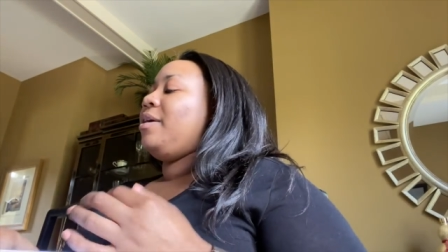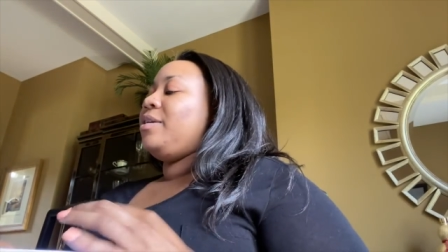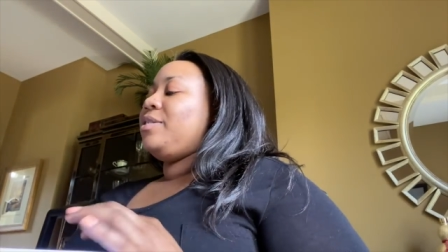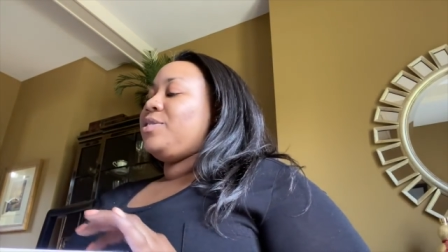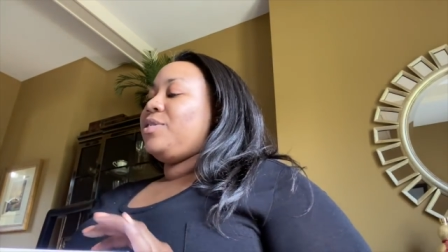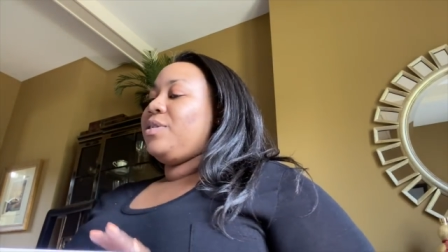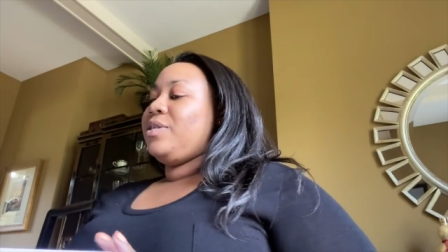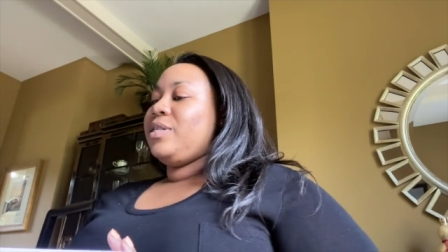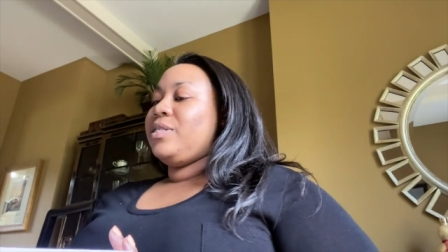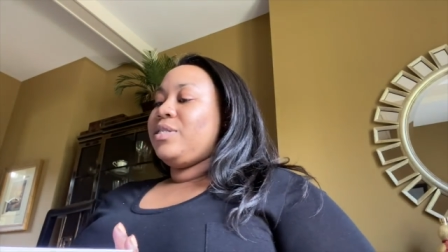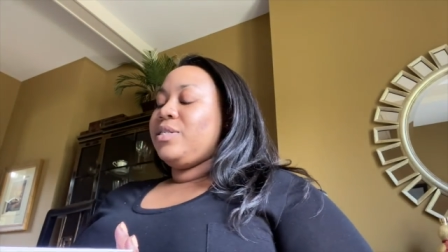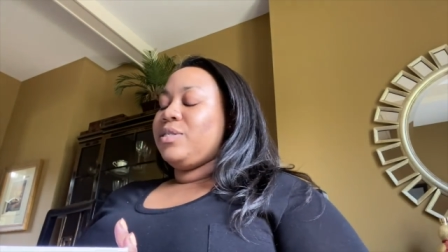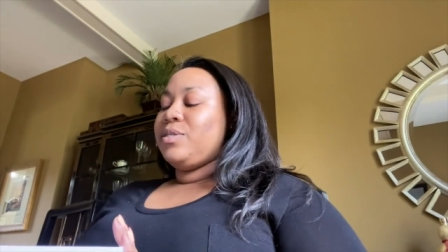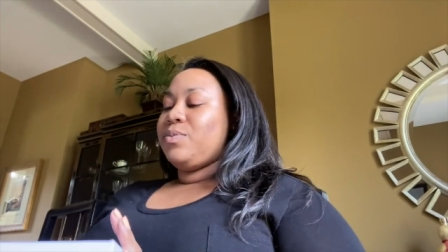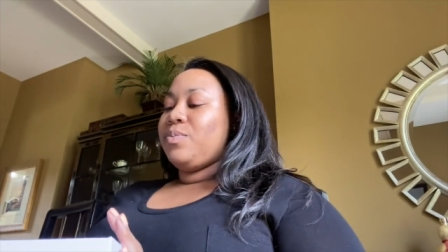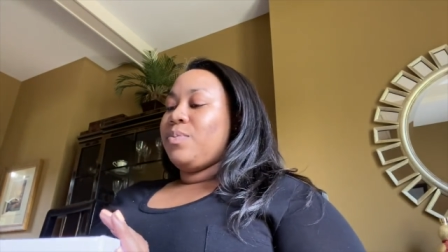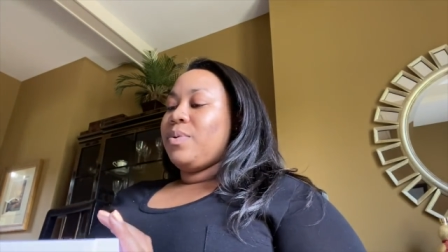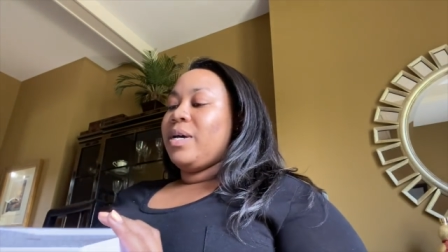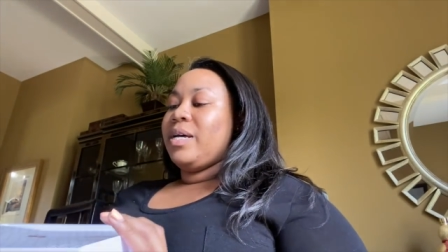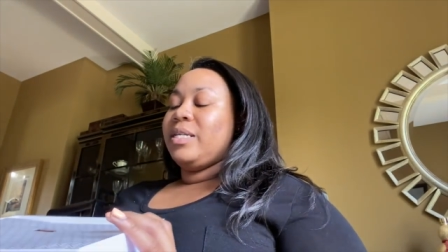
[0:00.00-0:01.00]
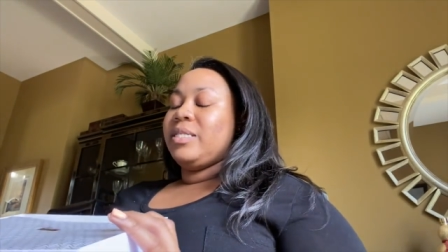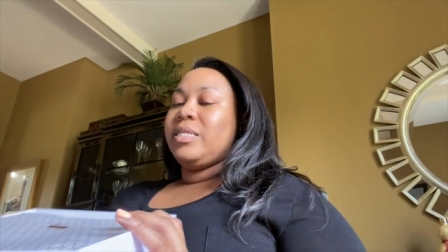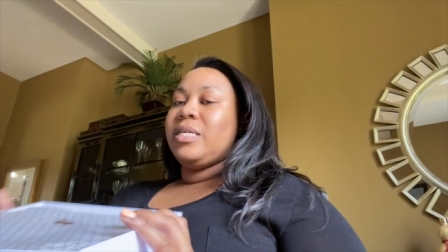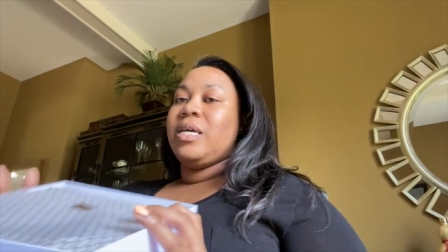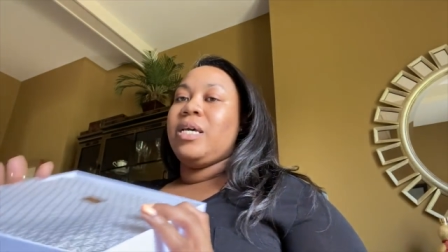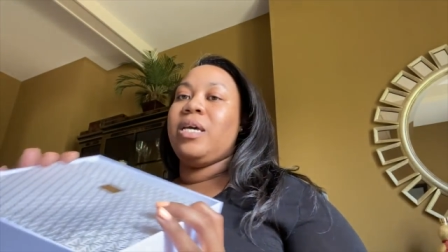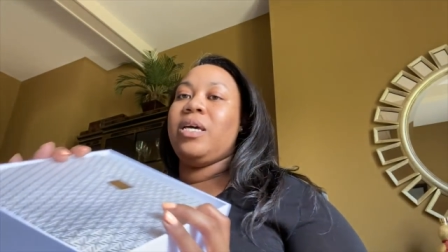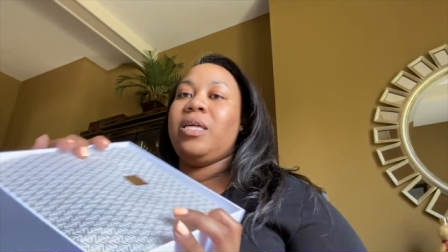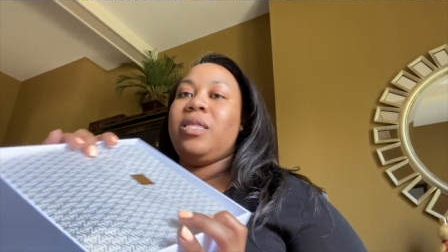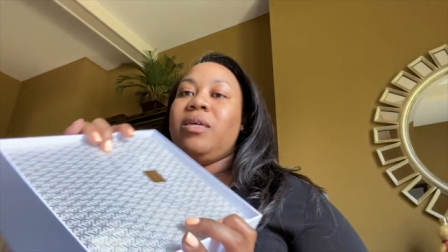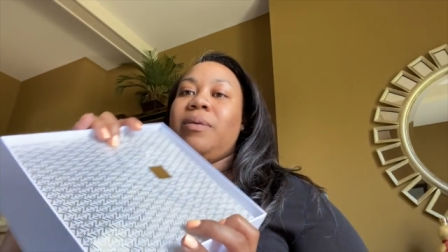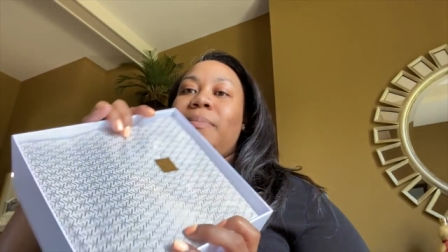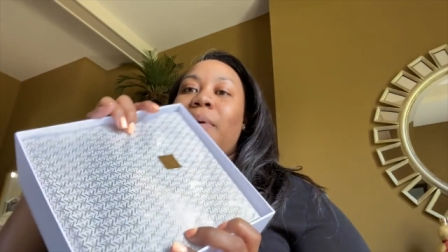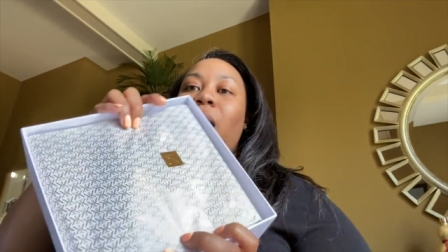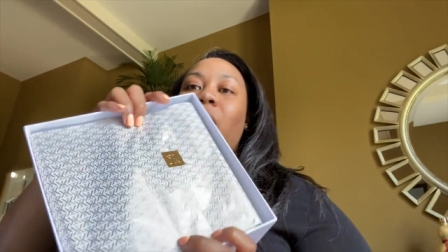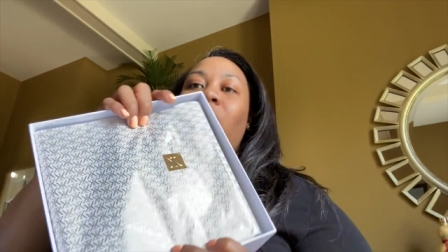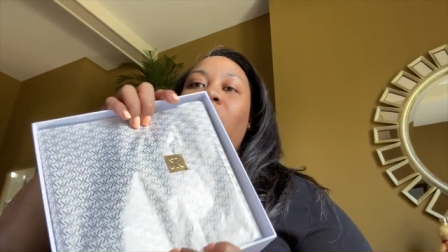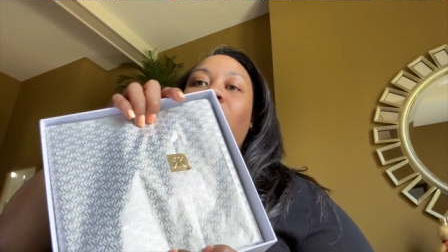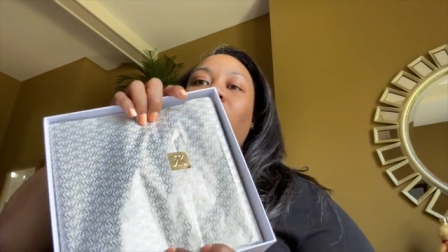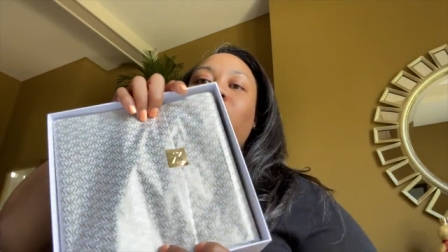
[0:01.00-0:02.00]
So this is what the
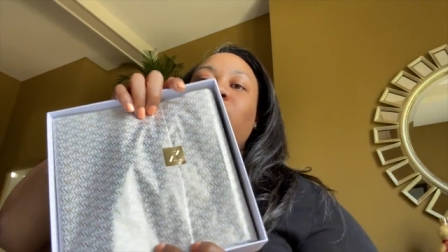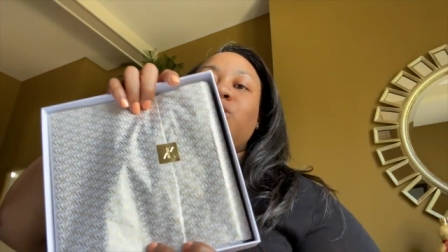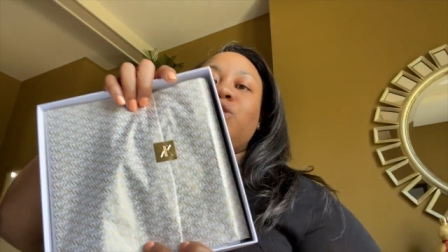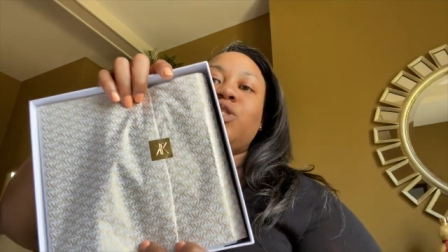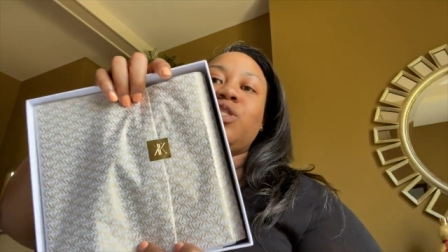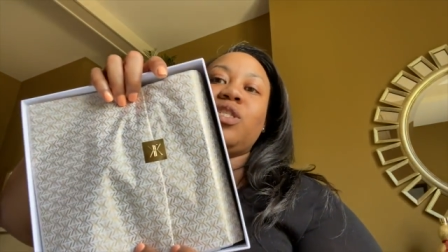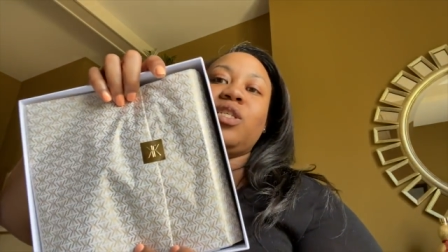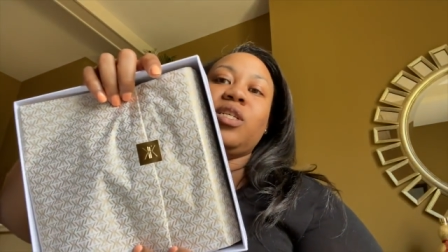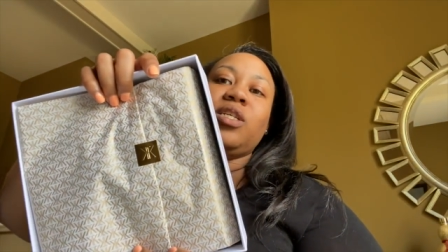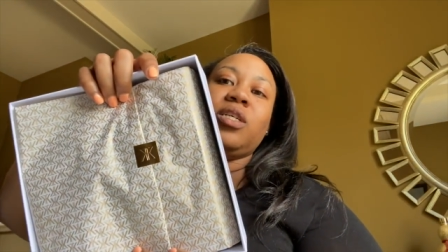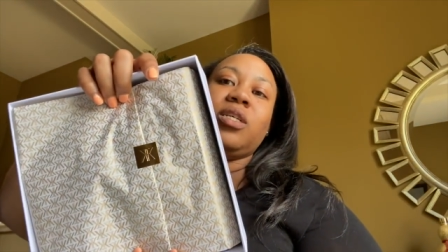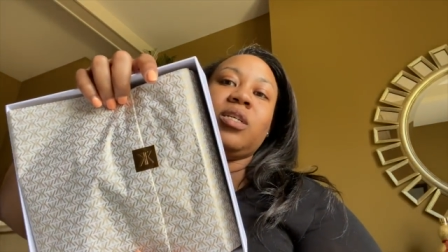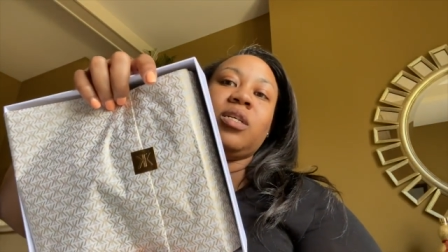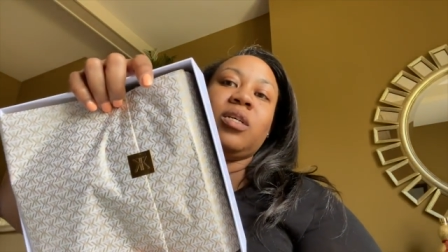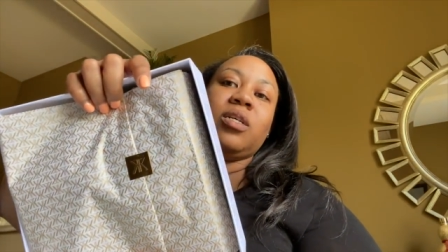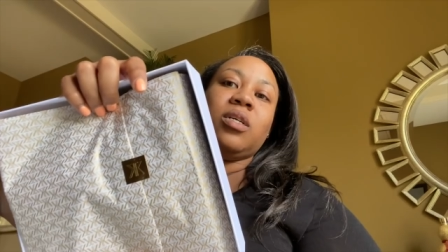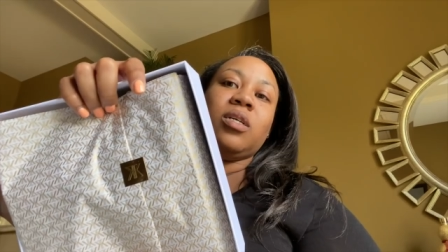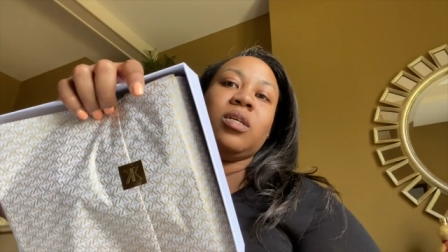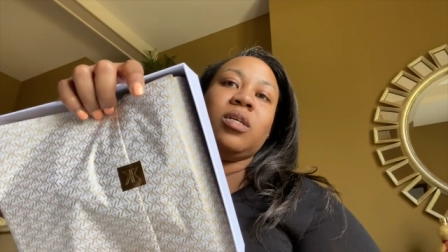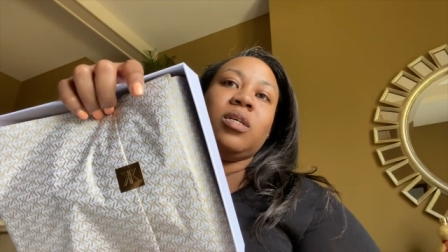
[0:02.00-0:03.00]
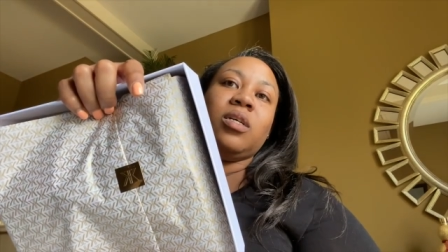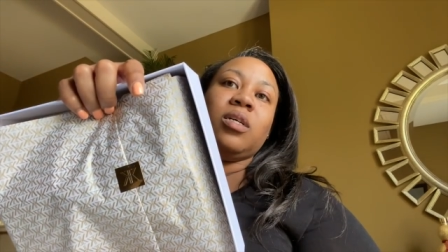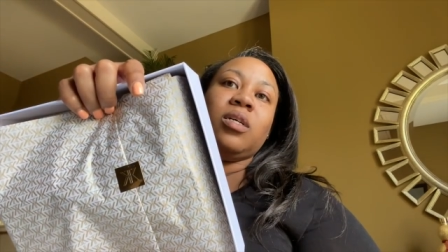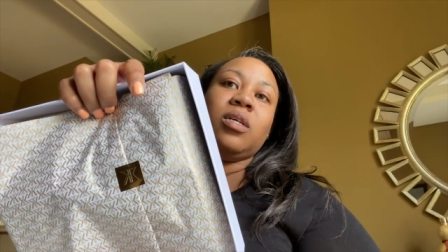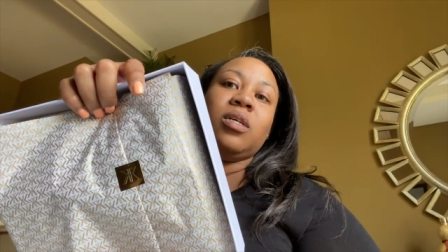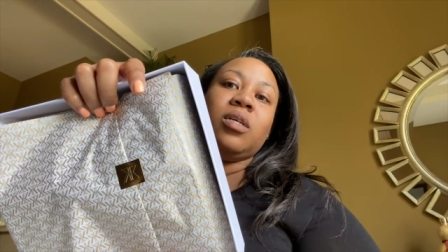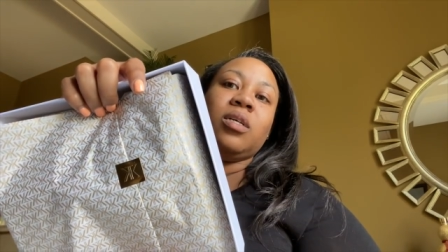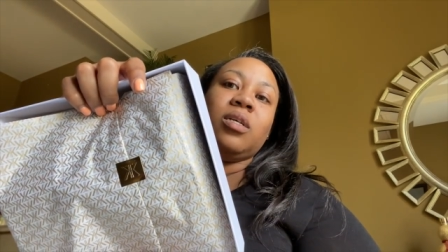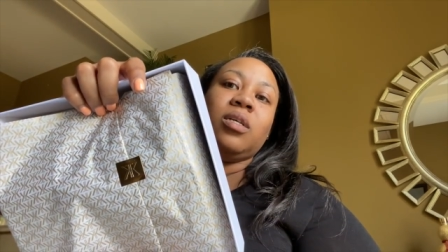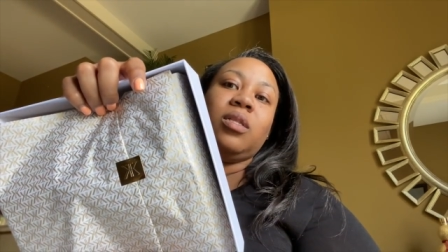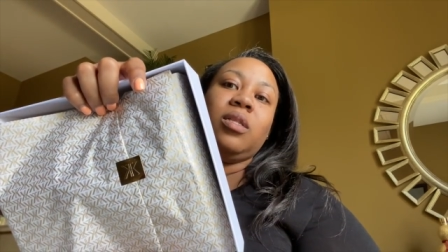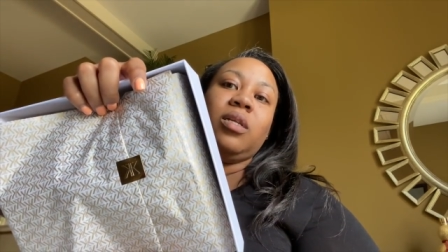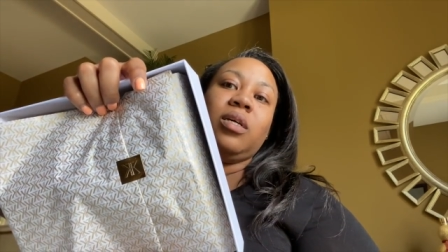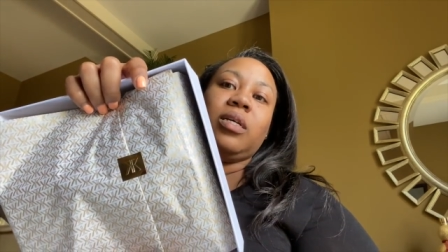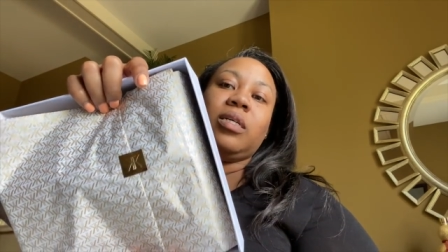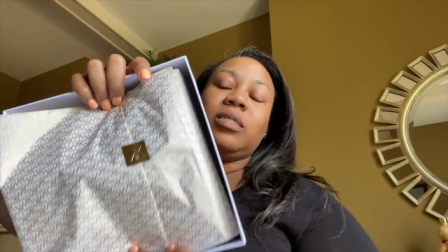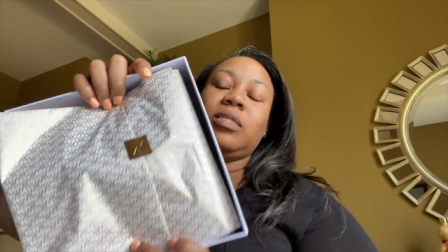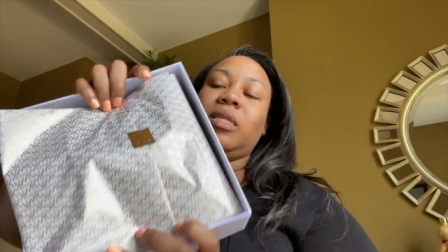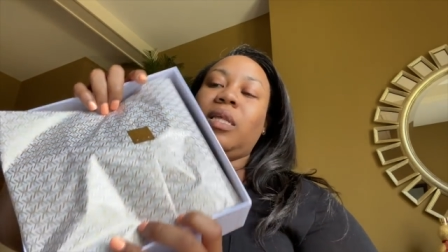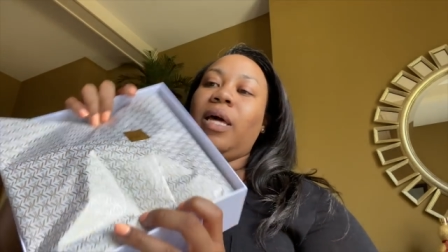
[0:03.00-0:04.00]
packaging
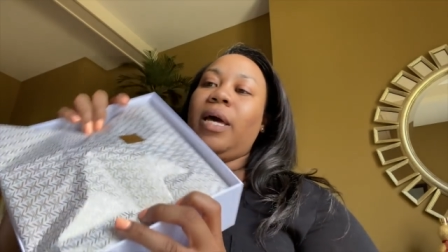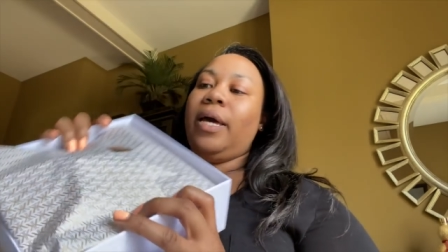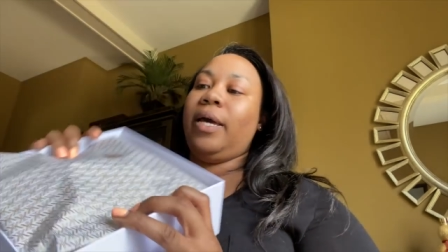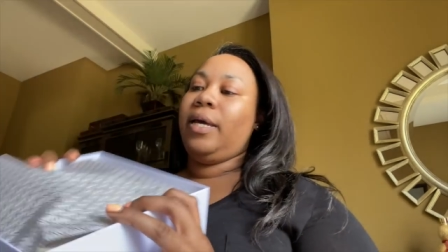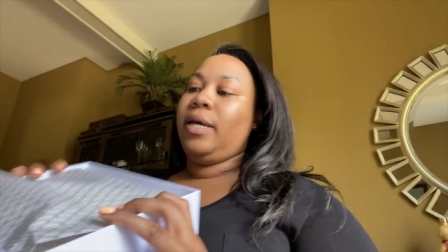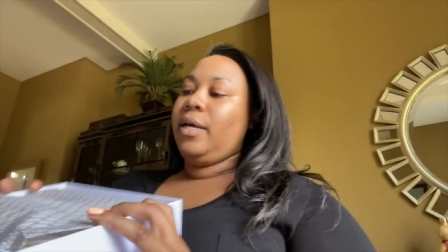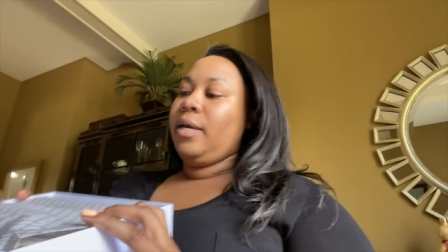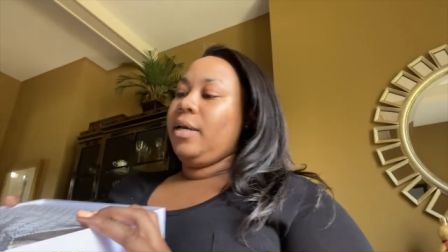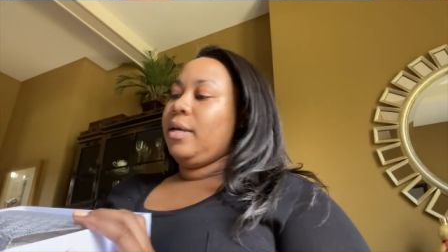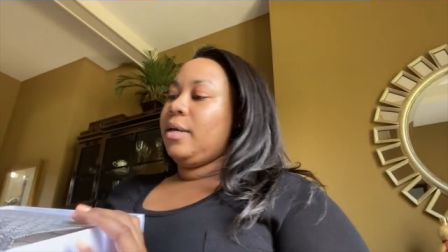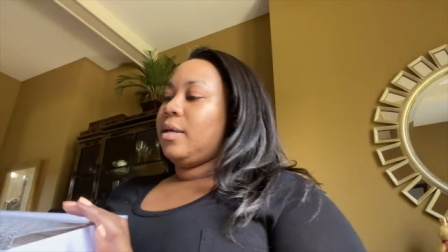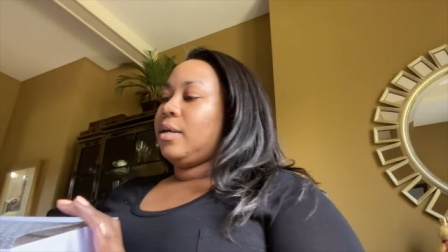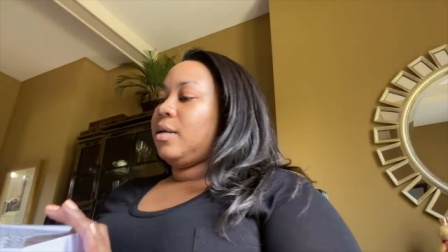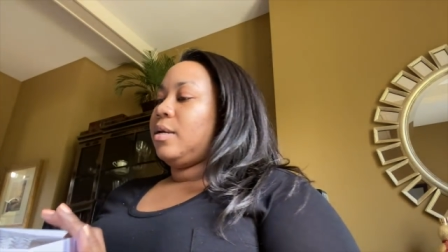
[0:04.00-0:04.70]
looks like.